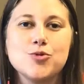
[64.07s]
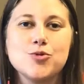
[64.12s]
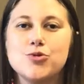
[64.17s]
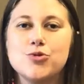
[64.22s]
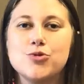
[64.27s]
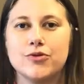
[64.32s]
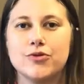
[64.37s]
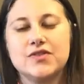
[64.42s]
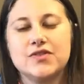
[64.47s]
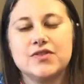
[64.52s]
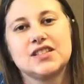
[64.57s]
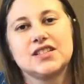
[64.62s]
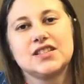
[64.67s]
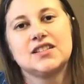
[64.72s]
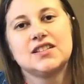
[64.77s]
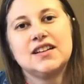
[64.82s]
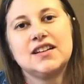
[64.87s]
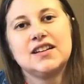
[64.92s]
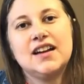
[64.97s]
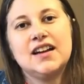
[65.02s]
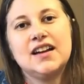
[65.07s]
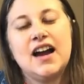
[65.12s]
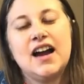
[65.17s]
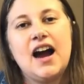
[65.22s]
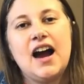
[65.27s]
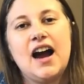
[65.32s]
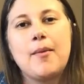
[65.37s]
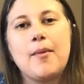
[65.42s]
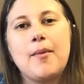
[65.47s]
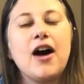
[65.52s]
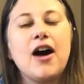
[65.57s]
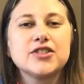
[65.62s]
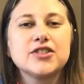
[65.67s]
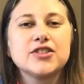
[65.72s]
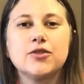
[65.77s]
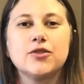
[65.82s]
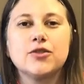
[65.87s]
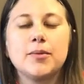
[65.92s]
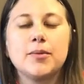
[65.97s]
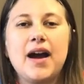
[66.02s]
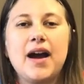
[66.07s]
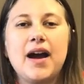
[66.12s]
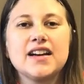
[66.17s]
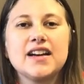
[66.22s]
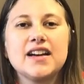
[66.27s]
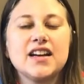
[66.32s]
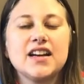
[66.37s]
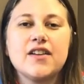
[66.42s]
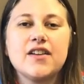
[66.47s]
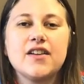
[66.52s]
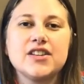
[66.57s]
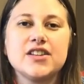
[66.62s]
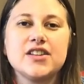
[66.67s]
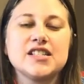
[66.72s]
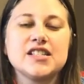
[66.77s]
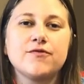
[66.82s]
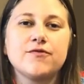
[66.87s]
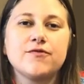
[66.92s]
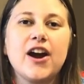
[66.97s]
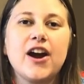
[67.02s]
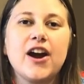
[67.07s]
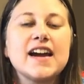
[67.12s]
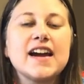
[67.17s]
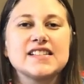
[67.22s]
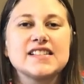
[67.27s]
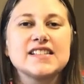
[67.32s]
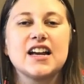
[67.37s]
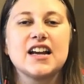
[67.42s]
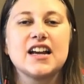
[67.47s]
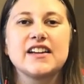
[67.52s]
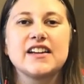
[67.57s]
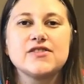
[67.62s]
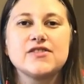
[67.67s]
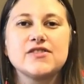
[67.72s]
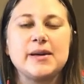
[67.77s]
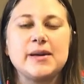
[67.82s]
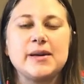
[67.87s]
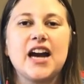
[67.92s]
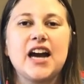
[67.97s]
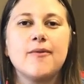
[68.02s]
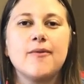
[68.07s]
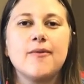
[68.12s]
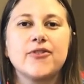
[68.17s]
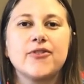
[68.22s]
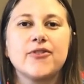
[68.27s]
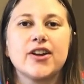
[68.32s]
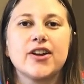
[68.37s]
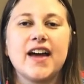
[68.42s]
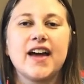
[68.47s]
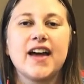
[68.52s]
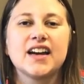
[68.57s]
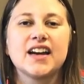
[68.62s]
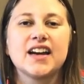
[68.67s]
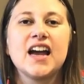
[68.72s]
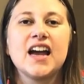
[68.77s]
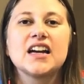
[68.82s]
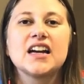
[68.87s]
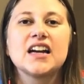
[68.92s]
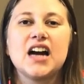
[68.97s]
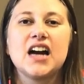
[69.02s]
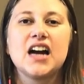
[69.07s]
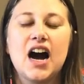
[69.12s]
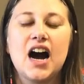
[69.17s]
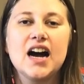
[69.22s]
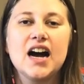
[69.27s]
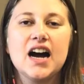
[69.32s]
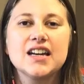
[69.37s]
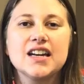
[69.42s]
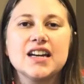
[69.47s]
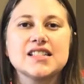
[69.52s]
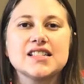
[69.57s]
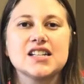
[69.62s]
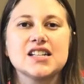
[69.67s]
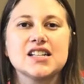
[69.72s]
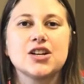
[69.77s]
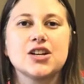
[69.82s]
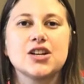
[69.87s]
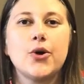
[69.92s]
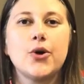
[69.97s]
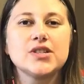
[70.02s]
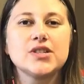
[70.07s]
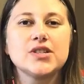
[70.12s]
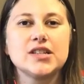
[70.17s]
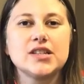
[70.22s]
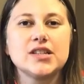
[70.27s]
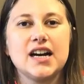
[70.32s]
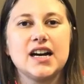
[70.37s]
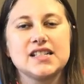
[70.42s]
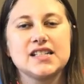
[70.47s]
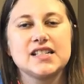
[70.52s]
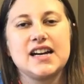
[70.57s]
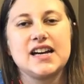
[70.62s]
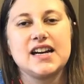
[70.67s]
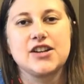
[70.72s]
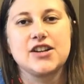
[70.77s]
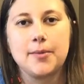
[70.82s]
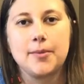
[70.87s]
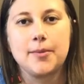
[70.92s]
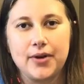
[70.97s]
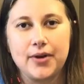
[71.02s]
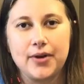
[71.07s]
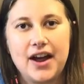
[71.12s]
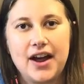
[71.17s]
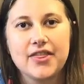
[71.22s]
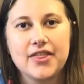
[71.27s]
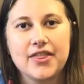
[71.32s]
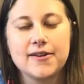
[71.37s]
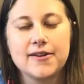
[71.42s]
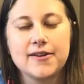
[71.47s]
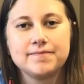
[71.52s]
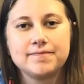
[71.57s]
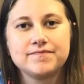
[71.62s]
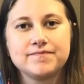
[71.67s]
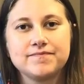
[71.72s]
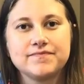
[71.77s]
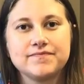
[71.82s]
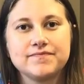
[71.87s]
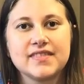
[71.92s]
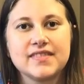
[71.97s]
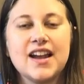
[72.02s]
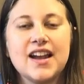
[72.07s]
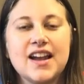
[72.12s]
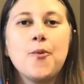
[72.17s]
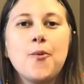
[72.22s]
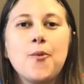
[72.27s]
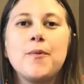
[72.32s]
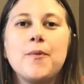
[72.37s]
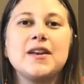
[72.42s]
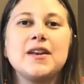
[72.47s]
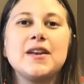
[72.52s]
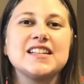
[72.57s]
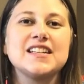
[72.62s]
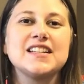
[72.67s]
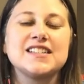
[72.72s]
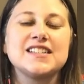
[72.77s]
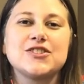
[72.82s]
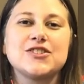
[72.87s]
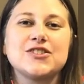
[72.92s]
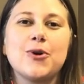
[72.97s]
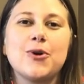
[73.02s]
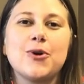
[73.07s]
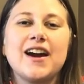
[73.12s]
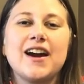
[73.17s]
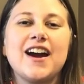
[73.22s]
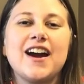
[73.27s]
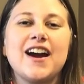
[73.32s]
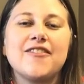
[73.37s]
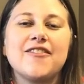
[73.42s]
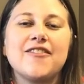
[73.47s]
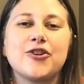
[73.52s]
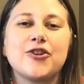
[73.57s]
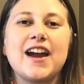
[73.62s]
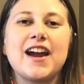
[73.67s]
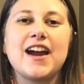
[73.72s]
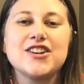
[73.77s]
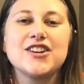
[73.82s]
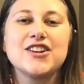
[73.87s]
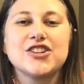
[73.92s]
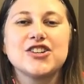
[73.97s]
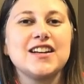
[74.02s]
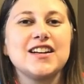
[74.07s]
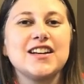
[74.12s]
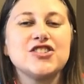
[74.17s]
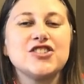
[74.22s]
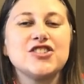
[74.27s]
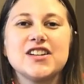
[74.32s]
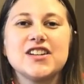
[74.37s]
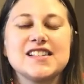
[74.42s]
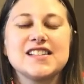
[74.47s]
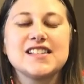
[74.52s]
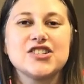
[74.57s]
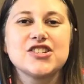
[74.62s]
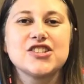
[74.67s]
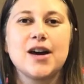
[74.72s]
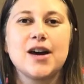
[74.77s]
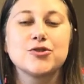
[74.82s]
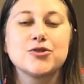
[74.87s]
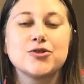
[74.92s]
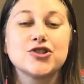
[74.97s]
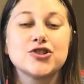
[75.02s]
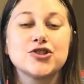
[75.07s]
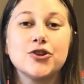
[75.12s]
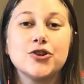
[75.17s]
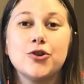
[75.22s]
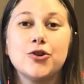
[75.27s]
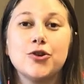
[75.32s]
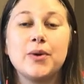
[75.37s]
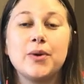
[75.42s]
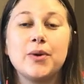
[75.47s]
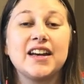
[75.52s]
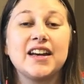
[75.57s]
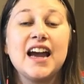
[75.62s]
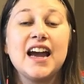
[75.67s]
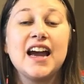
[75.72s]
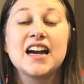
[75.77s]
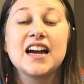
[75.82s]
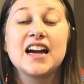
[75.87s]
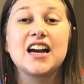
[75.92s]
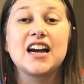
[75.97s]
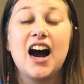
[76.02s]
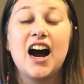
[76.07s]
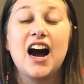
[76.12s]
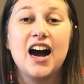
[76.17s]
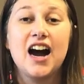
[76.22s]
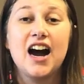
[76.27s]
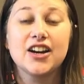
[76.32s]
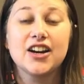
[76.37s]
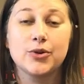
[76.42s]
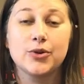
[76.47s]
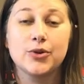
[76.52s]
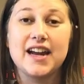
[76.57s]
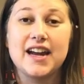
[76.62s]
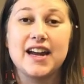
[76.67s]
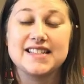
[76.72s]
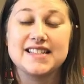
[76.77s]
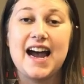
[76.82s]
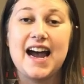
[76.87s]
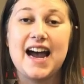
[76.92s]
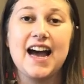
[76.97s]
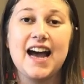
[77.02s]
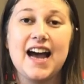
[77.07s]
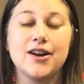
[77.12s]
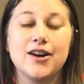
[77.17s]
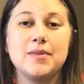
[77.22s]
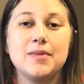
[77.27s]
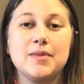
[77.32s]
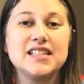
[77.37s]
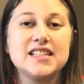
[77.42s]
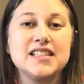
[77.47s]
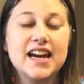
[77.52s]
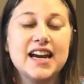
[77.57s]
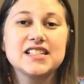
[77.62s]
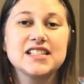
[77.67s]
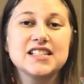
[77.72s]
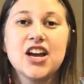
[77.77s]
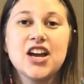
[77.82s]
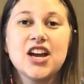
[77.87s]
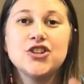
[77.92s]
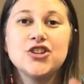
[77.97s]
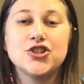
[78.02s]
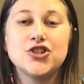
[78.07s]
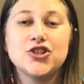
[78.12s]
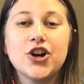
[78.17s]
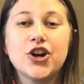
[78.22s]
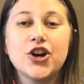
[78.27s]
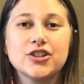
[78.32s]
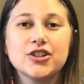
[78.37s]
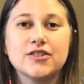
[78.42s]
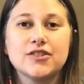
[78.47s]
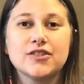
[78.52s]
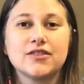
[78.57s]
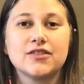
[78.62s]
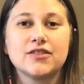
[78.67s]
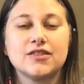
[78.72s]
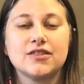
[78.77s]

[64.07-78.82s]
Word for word: moved. I'm often reminded of this phrase that gives me comfort that God is as close to us as our breath. In the story of creation in Genesis chapter 2, when God creates Adam, he takes dirt,